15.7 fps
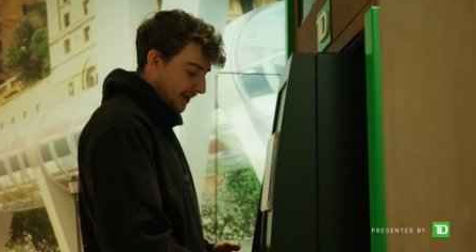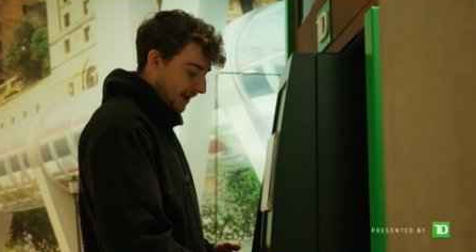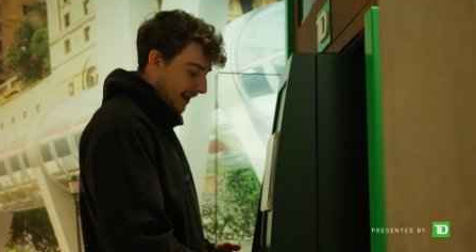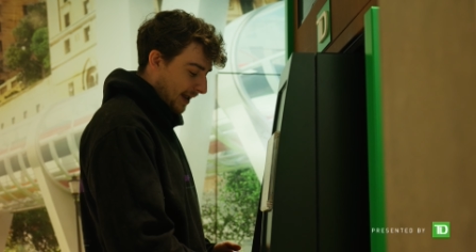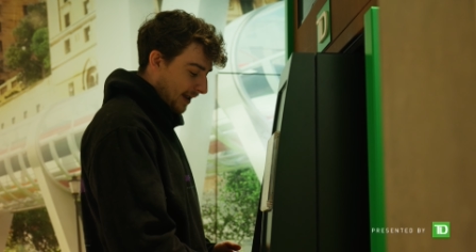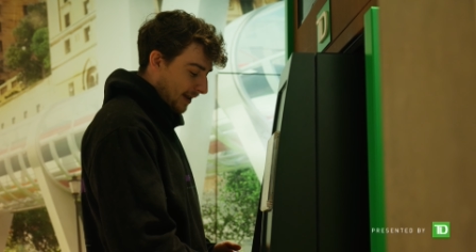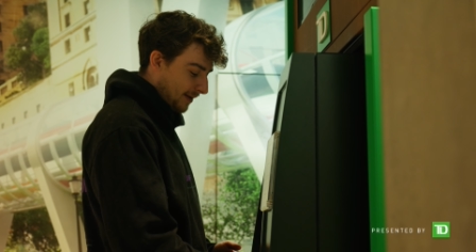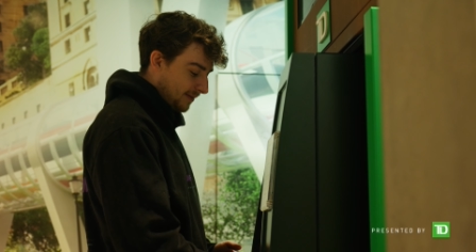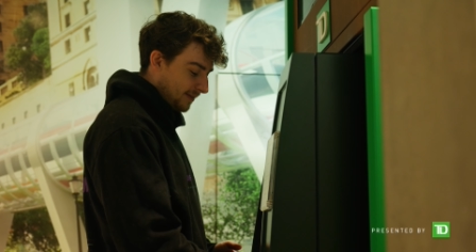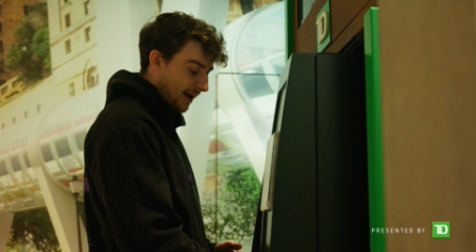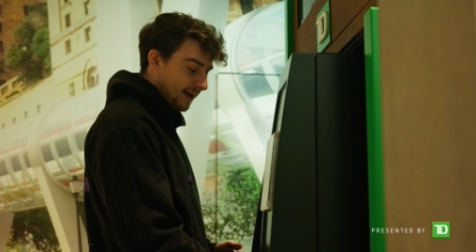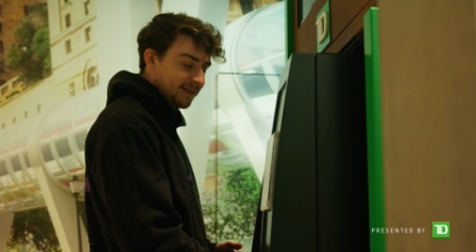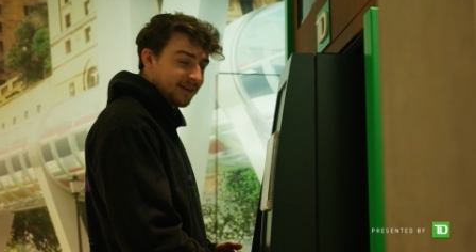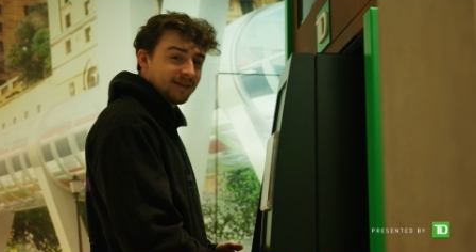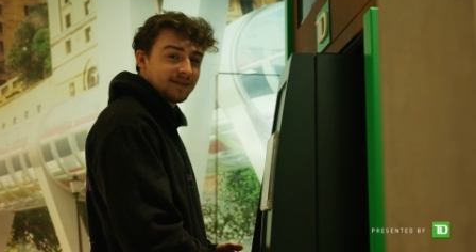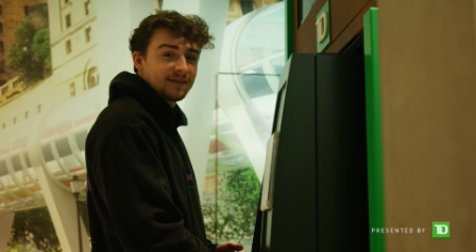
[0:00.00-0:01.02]
and
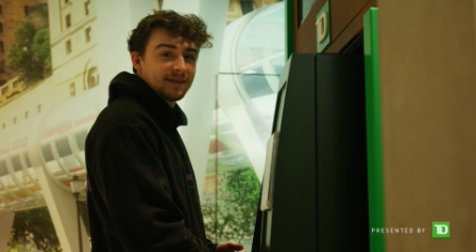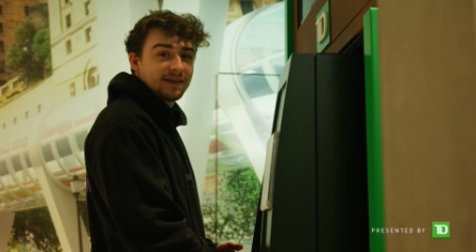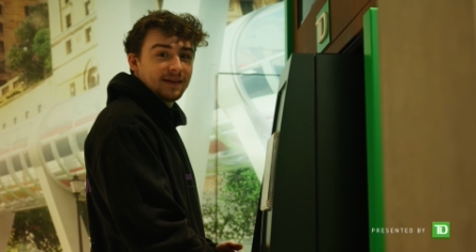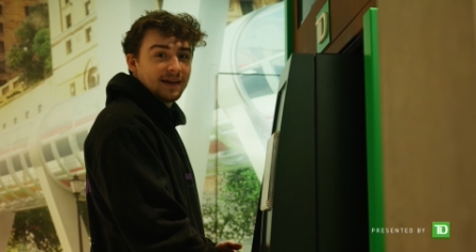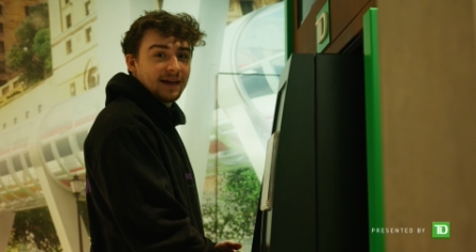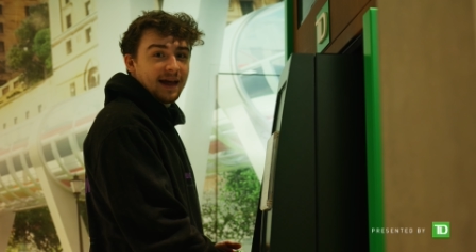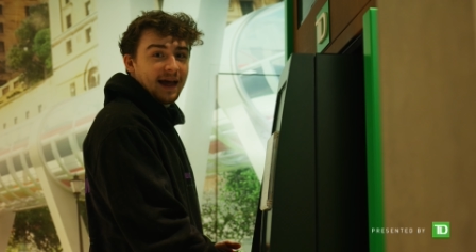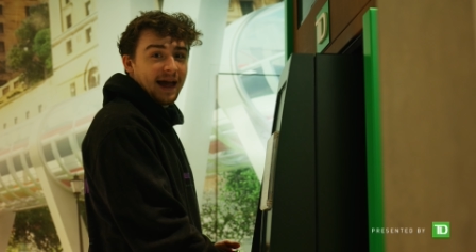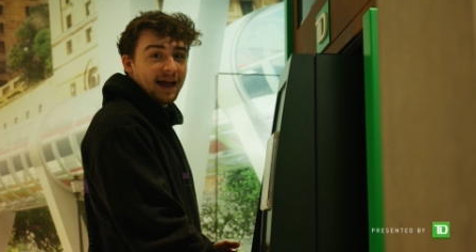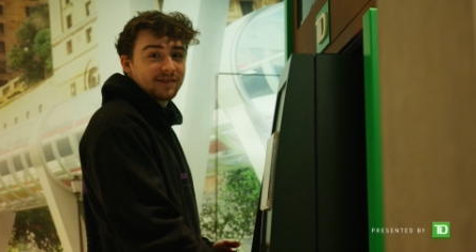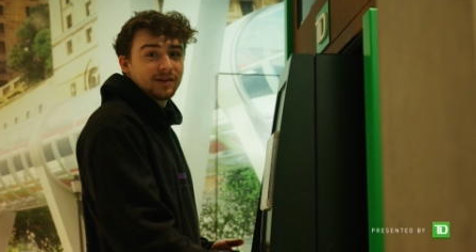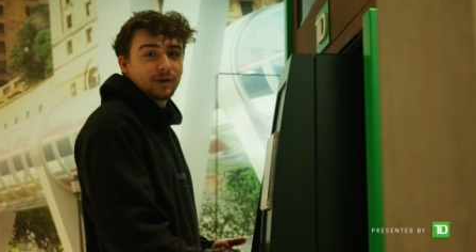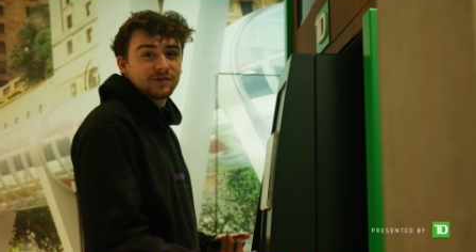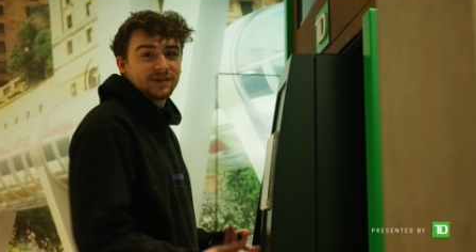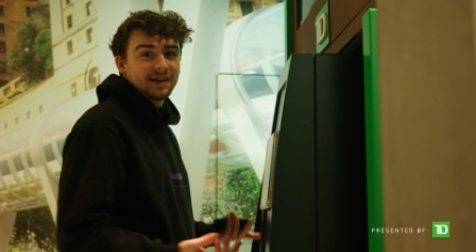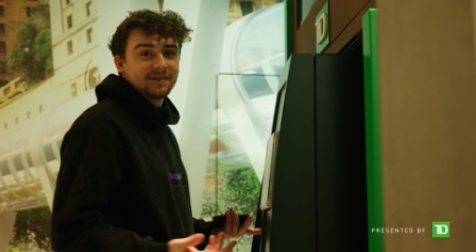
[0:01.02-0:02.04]
Texas has
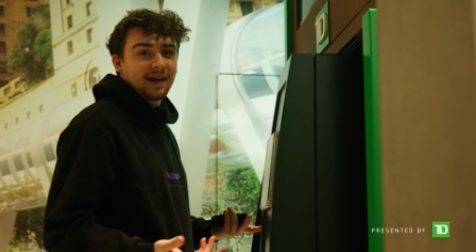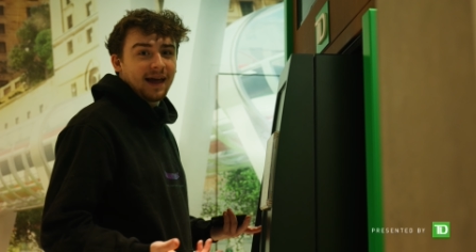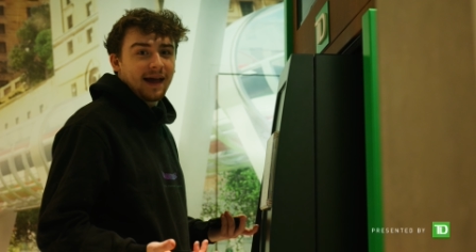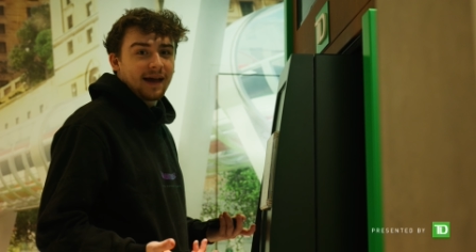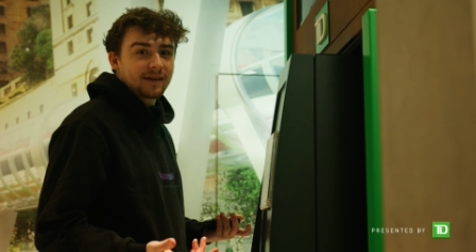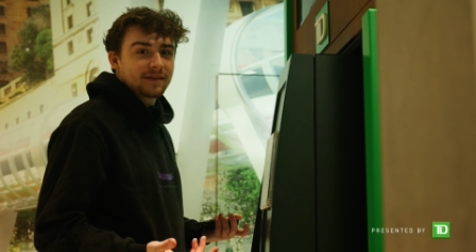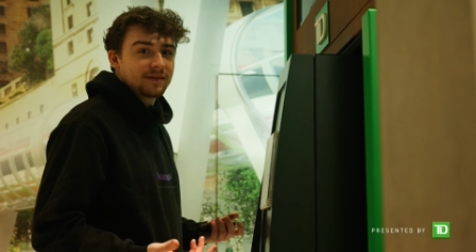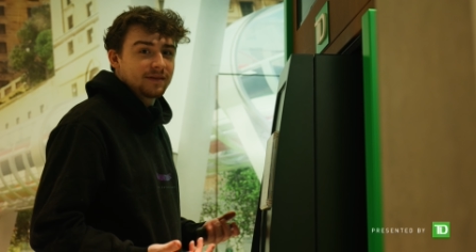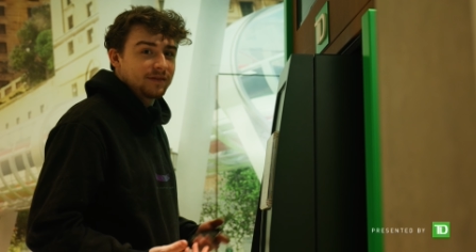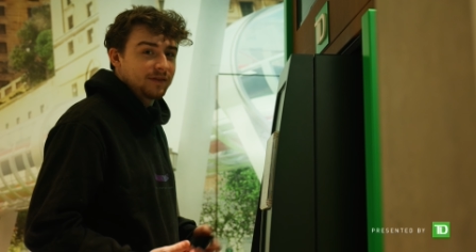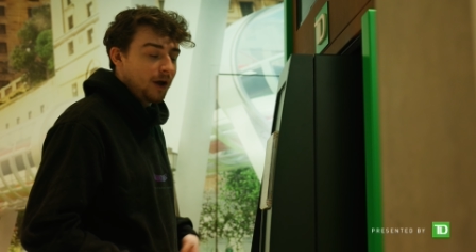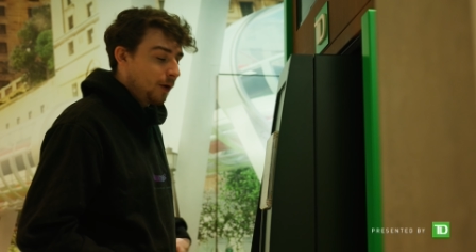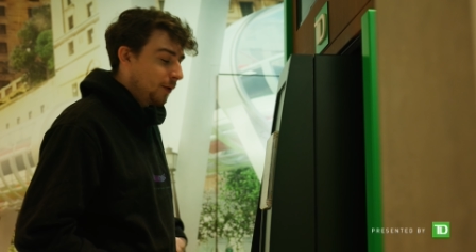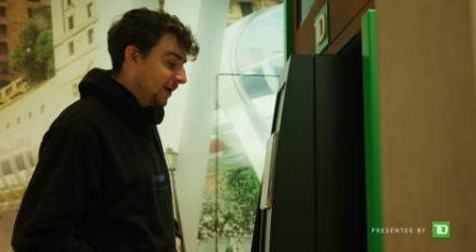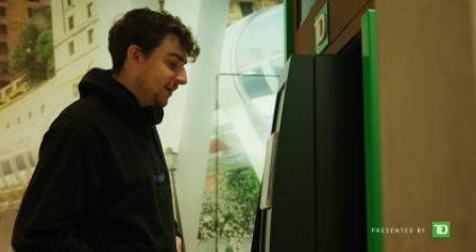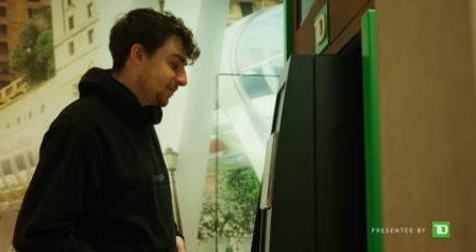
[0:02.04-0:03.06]
no state tax,
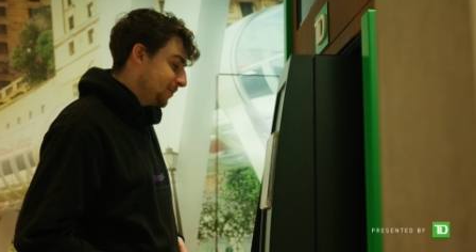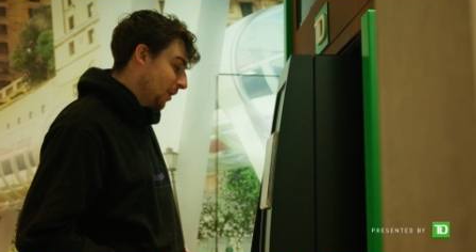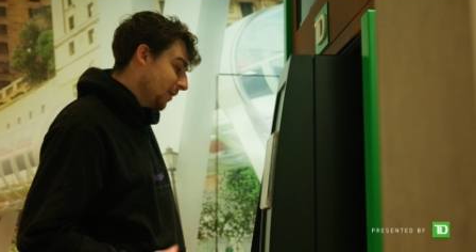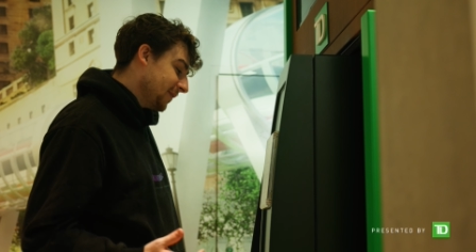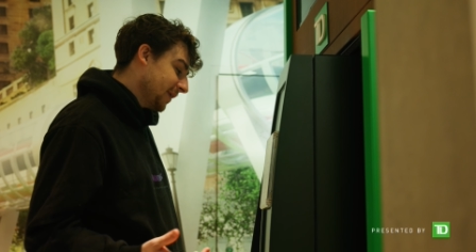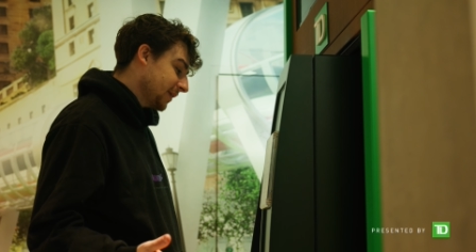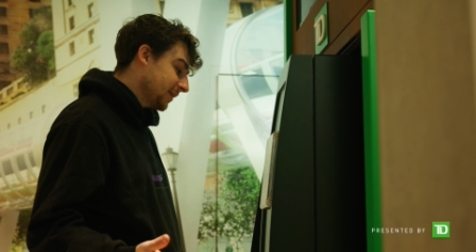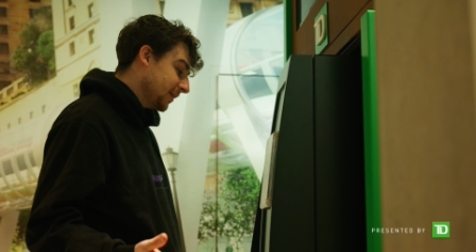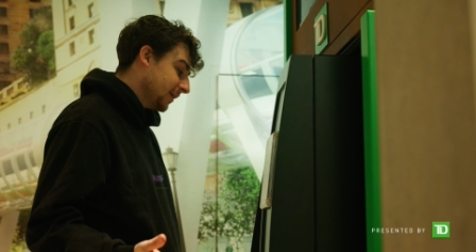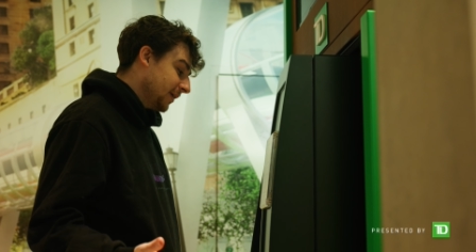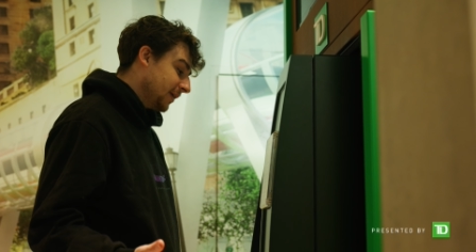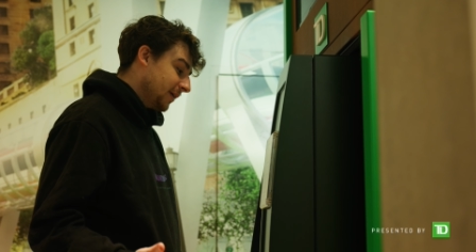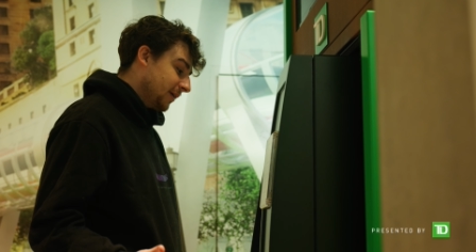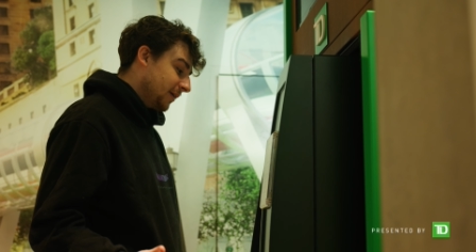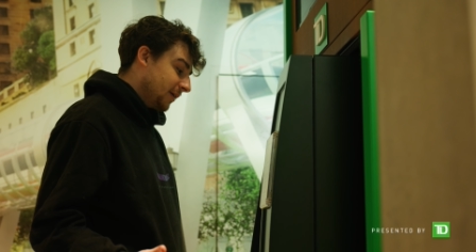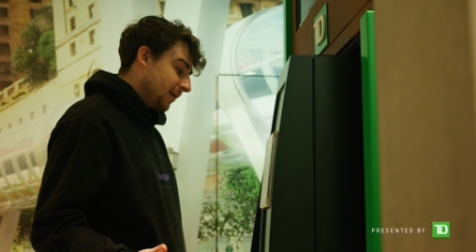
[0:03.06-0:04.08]
so it's perfect
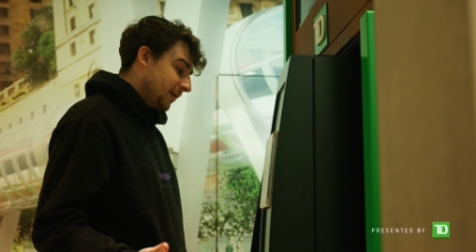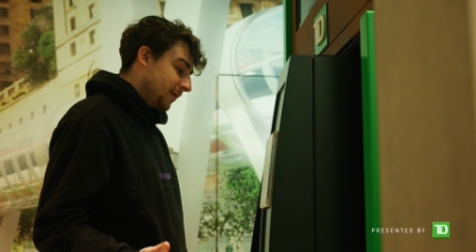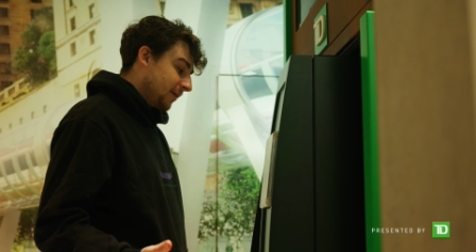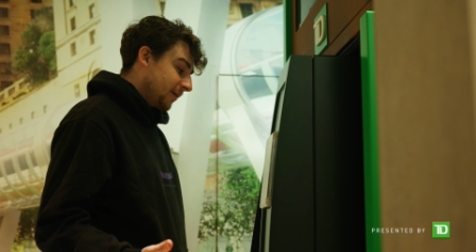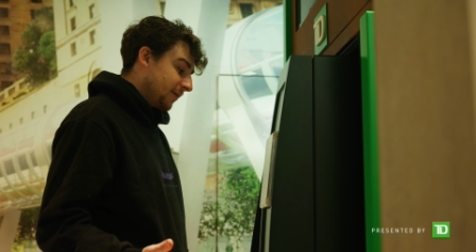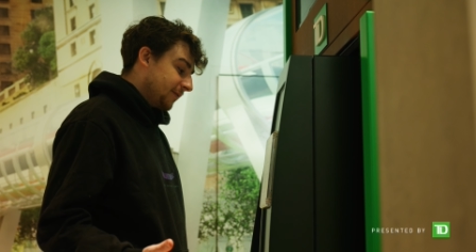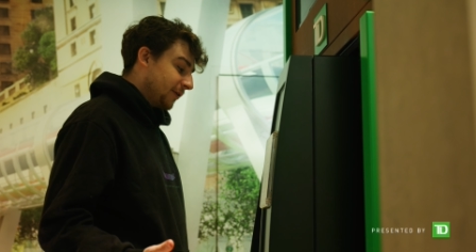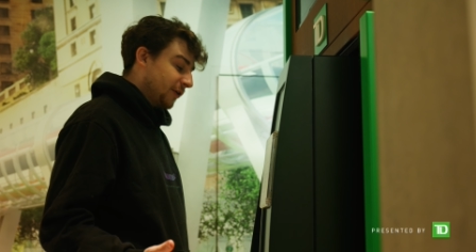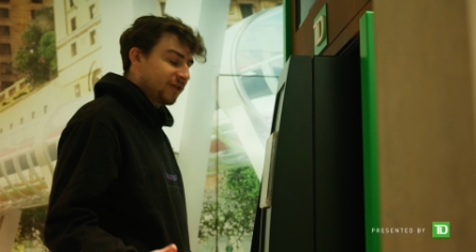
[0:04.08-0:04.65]
for